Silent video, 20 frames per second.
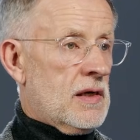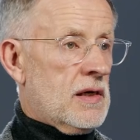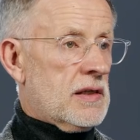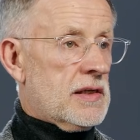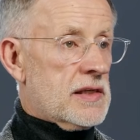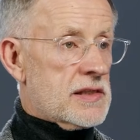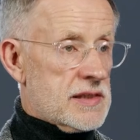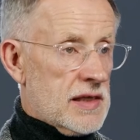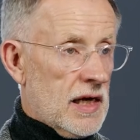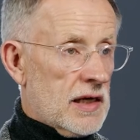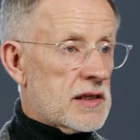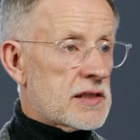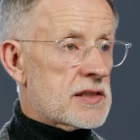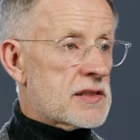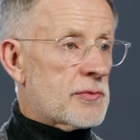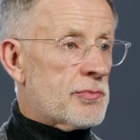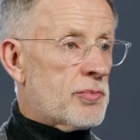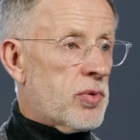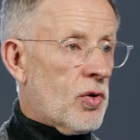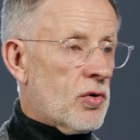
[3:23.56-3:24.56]
The standard
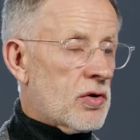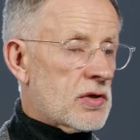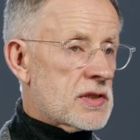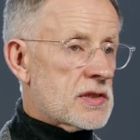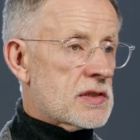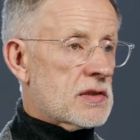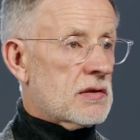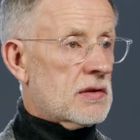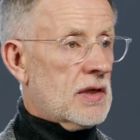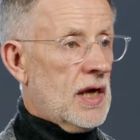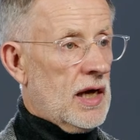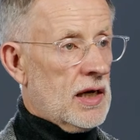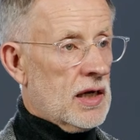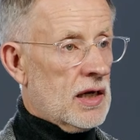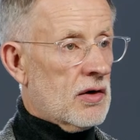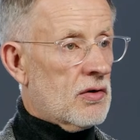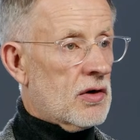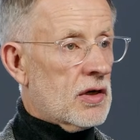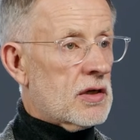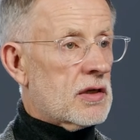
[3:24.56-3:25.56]
supports
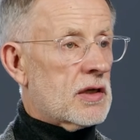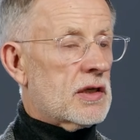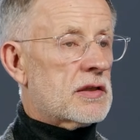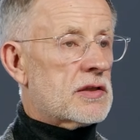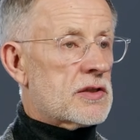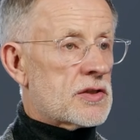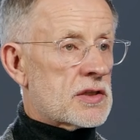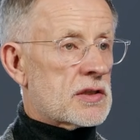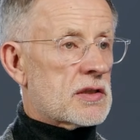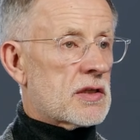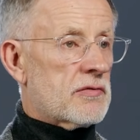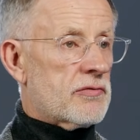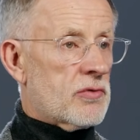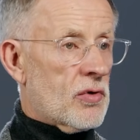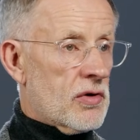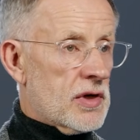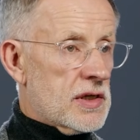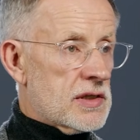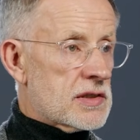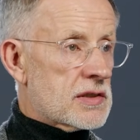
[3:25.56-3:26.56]
analog and digital
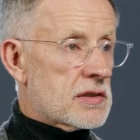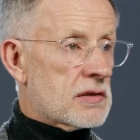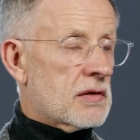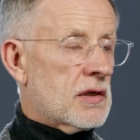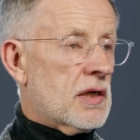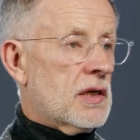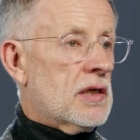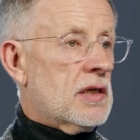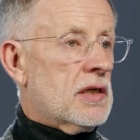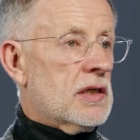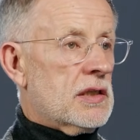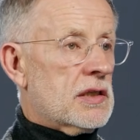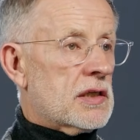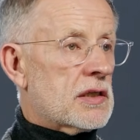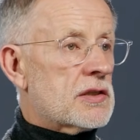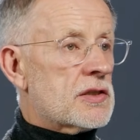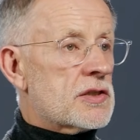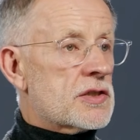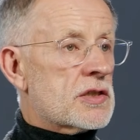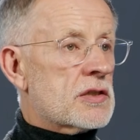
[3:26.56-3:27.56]
voice, in
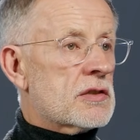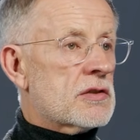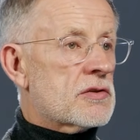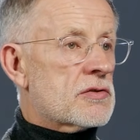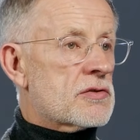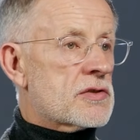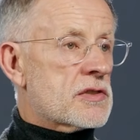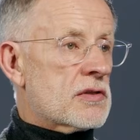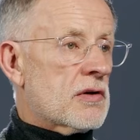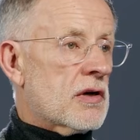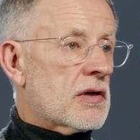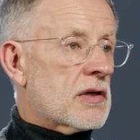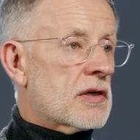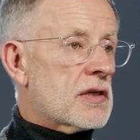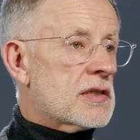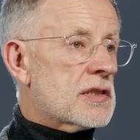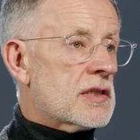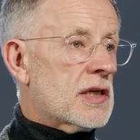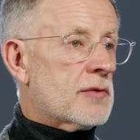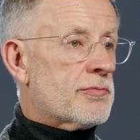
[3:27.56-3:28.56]
addition to
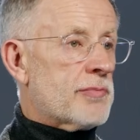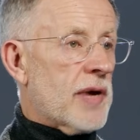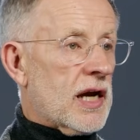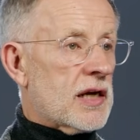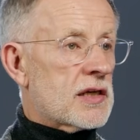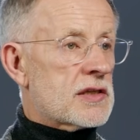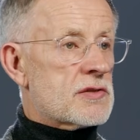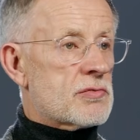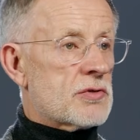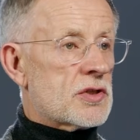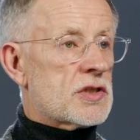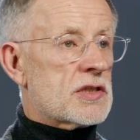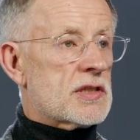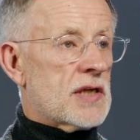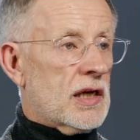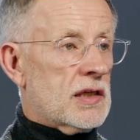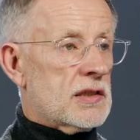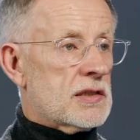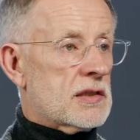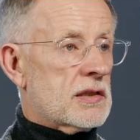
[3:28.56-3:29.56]
circuit and packet switch
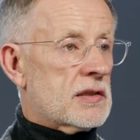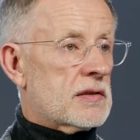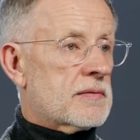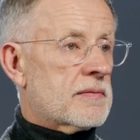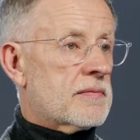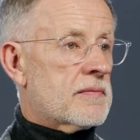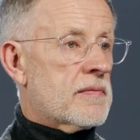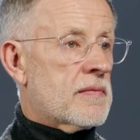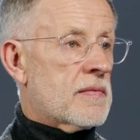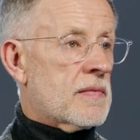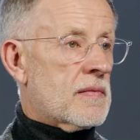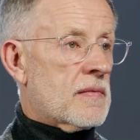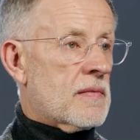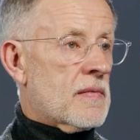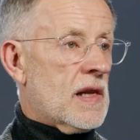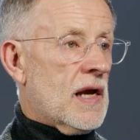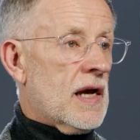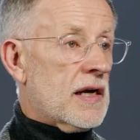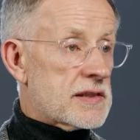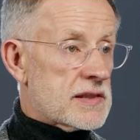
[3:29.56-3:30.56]
data.
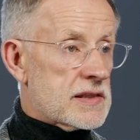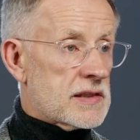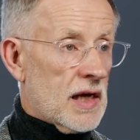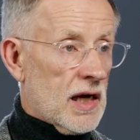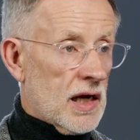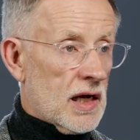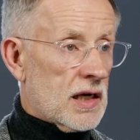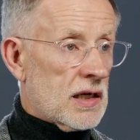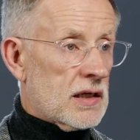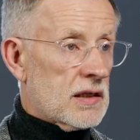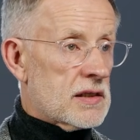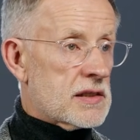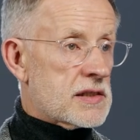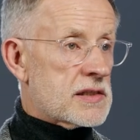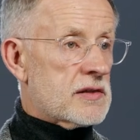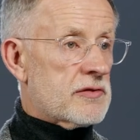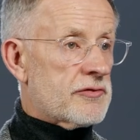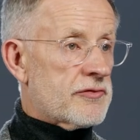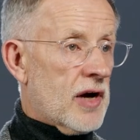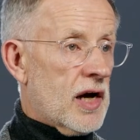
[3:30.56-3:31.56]
XDL is
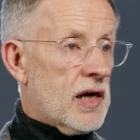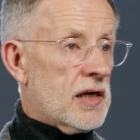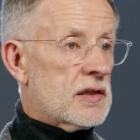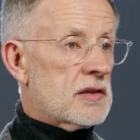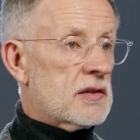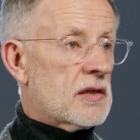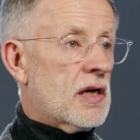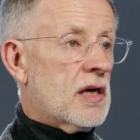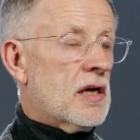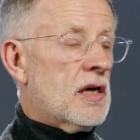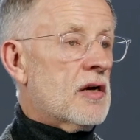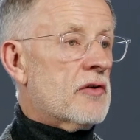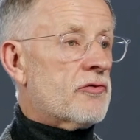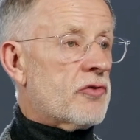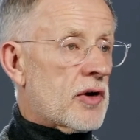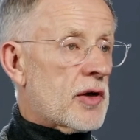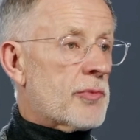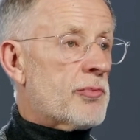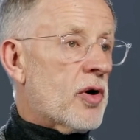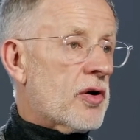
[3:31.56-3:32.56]
defined
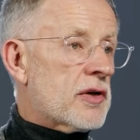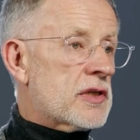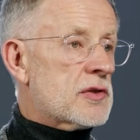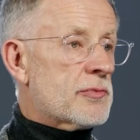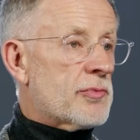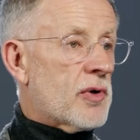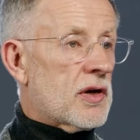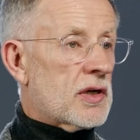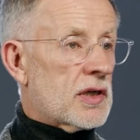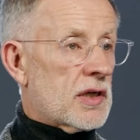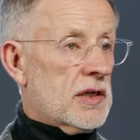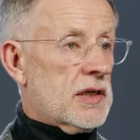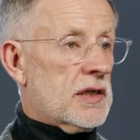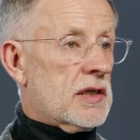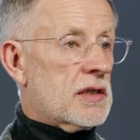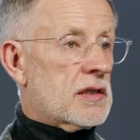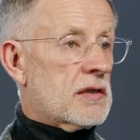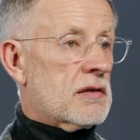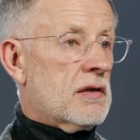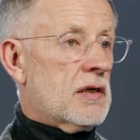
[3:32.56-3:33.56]
for a point-to-point link